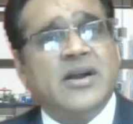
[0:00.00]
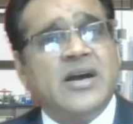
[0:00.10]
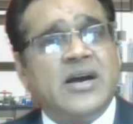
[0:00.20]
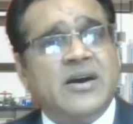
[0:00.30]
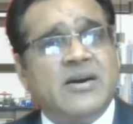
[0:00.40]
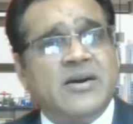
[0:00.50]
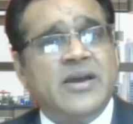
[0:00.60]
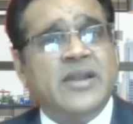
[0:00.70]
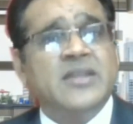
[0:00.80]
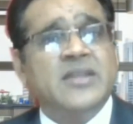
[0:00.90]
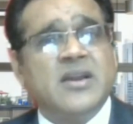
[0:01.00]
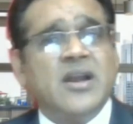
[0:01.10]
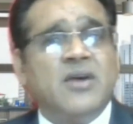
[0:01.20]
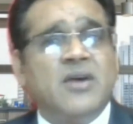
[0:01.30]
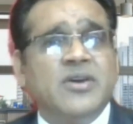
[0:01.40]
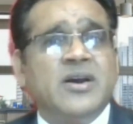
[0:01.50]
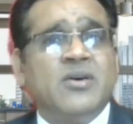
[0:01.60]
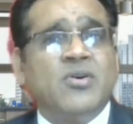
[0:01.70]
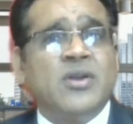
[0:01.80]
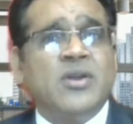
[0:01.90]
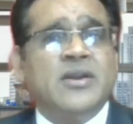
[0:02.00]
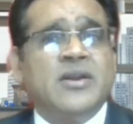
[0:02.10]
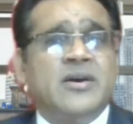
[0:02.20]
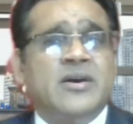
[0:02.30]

on